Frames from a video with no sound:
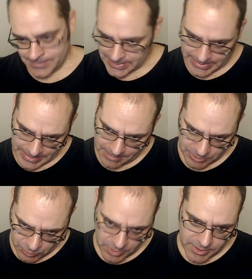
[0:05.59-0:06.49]
And I'm a
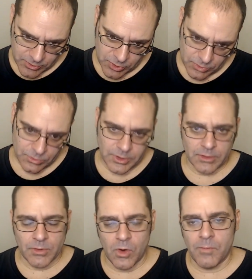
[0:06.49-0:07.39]

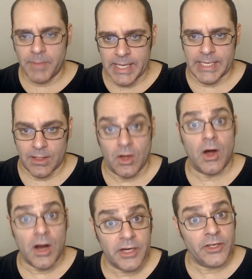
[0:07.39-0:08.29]
22-year-old male.
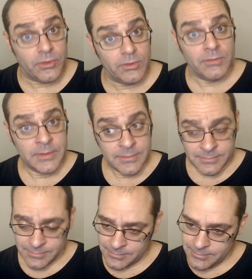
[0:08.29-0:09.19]
Are you
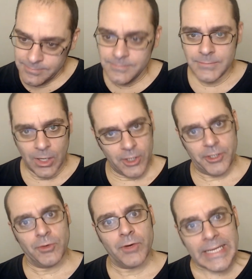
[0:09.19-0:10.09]

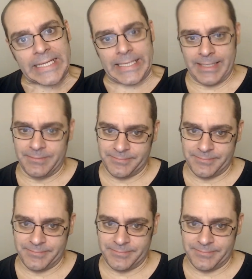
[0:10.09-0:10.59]
really?